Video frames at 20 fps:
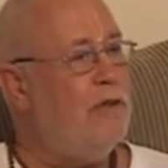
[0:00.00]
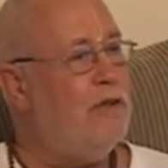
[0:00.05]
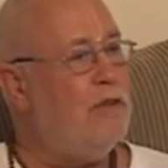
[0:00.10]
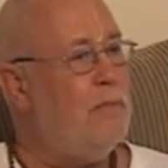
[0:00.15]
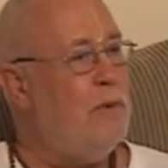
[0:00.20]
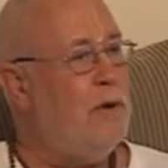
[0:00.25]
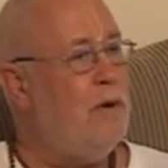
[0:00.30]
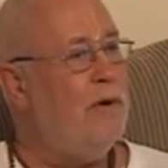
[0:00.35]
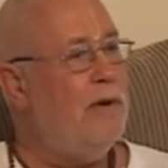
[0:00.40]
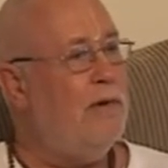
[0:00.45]
the
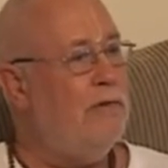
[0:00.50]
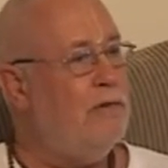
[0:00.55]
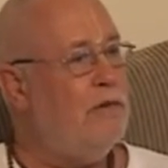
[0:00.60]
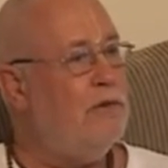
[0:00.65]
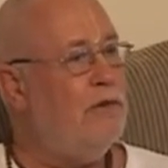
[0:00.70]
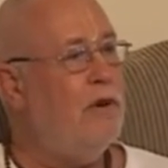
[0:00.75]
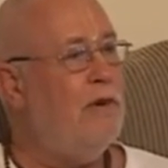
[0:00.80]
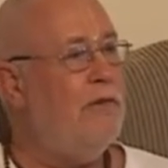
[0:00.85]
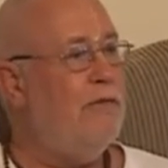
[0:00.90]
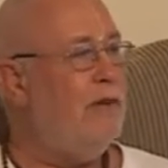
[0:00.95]
spirit of
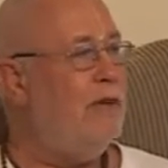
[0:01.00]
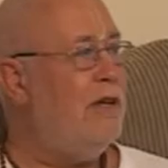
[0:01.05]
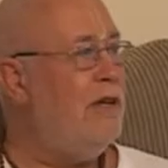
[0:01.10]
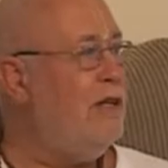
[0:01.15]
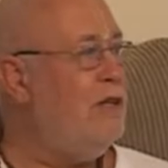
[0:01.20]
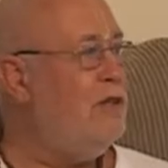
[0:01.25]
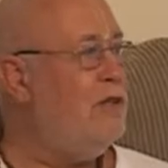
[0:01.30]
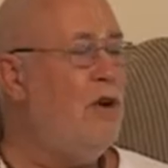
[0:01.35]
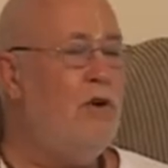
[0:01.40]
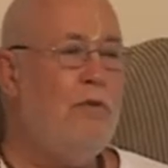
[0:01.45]
servant
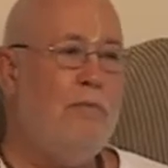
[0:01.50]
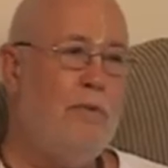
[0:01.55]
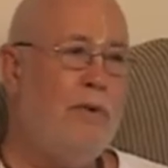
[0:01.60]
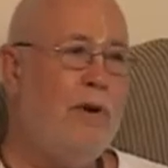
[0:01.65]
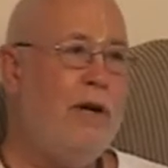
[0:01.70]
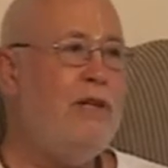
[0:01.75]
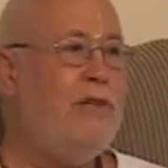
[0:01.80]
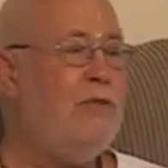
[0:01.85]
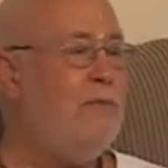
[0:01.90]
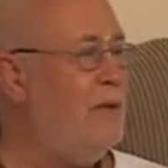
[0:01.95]
is, don't
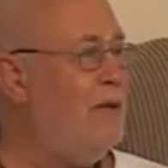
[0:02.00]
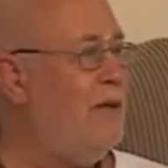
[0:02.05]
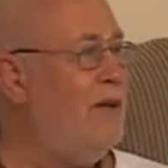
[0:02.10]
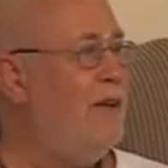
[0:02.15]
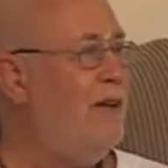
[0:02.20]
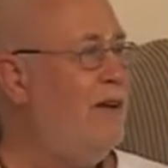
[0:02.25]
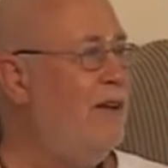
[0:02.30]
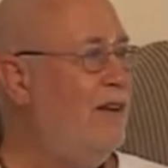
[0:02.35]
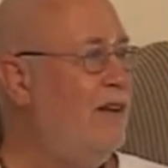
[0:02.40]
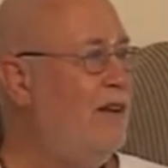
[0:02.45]
praise me.
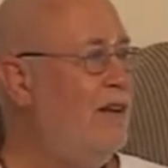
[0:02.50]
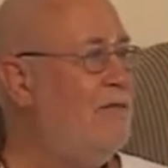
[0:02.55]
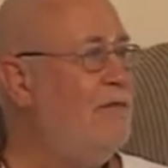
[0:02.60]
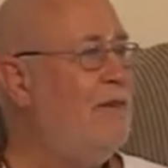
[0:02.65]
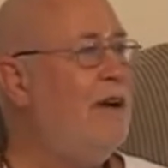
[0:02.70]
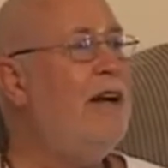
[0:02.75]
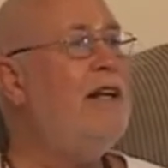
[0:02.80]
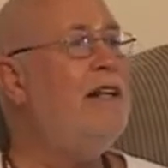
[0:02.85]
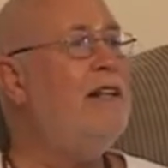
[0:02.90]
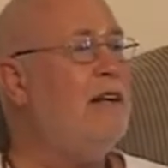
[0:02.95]

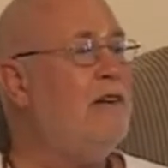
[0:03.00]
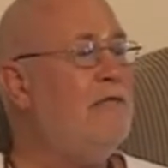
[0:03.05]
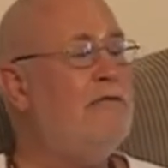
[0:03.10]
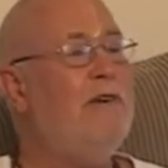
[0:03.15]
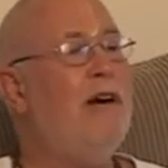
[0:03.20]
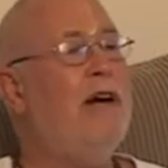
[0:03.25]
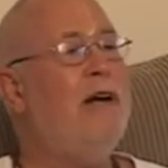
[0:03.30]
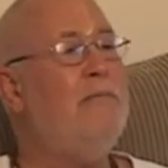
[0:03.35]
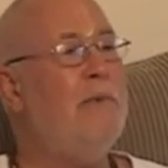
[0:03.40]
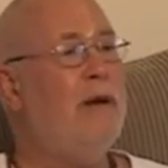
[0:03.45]
If anything,
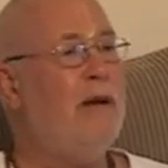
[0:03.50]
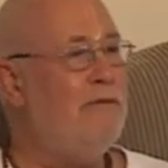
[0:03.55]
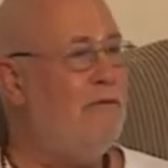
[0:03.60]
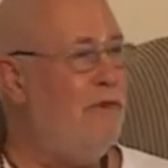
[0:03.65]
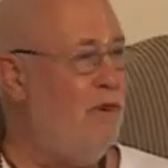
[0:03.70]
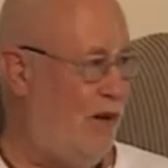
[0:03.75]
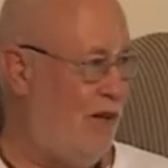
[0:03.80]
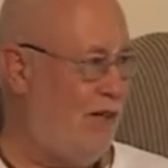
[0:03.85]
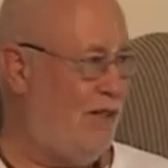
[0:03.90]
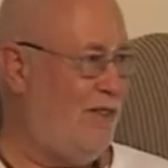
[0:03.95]
find my
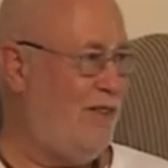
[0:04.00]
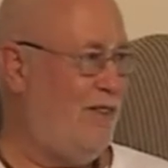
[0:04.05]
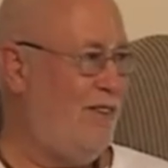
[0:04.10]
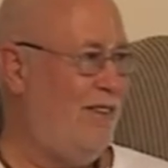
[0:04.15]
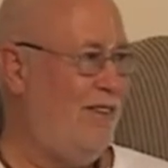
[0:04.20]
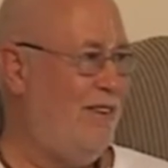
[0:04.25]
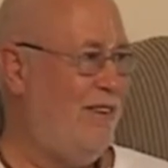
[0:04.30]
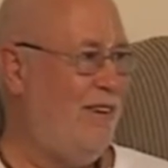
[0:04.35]
faults.